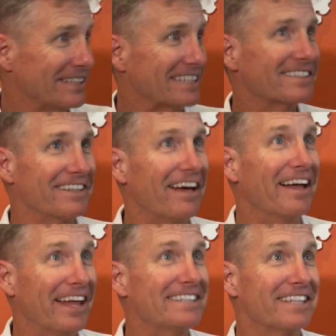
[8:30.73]
that's a
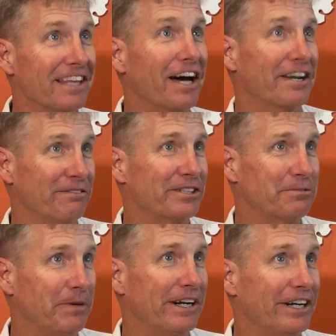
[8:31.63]
lot of
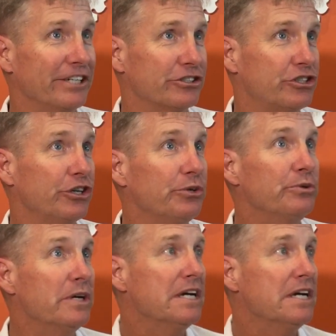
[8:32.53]
experience too.